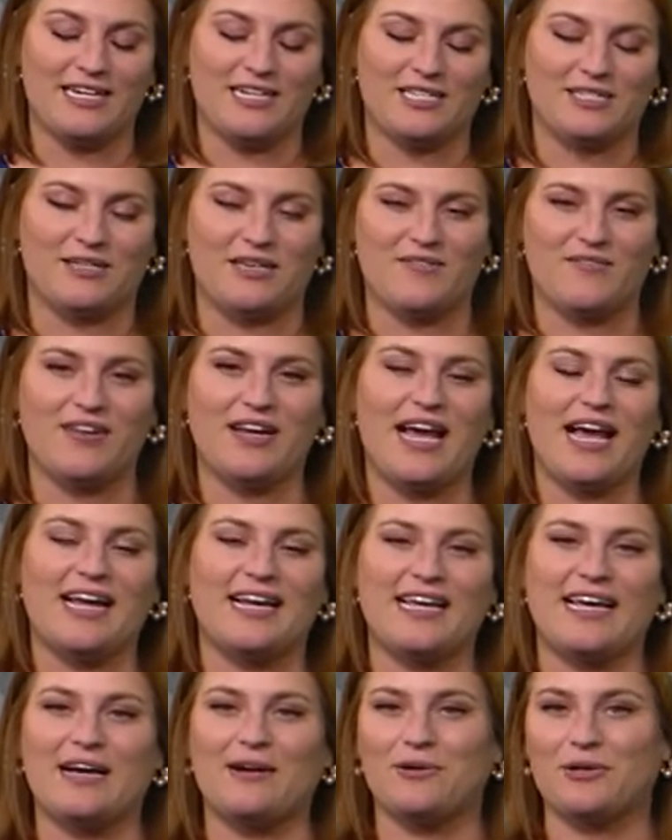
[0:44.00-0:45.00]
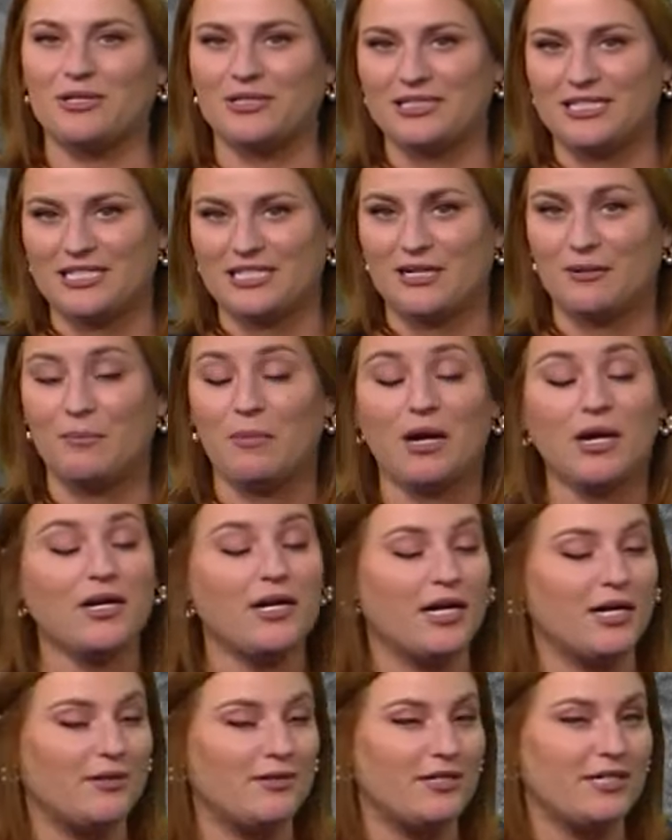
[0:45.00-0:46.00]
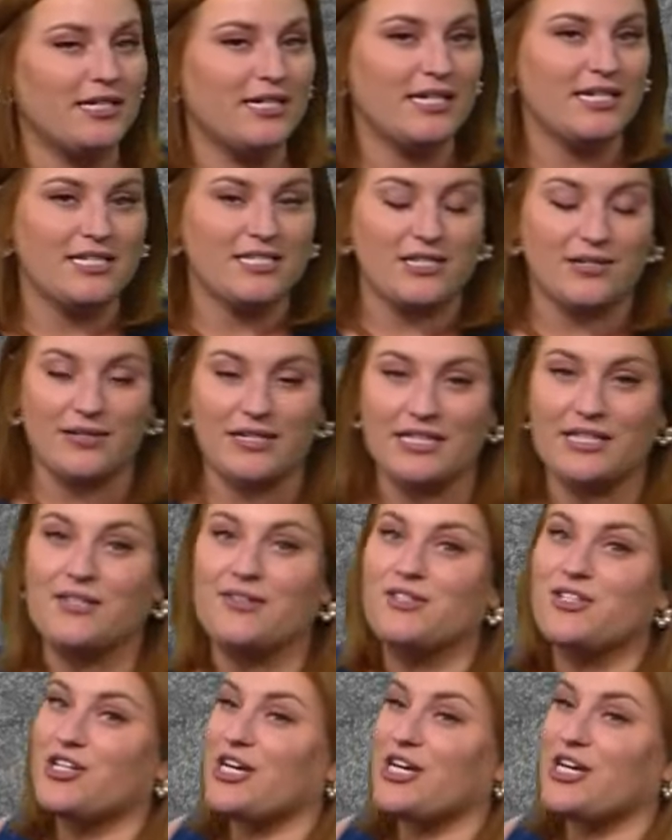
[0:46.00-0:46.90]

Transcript: So even heading out early tomorrow, don't need those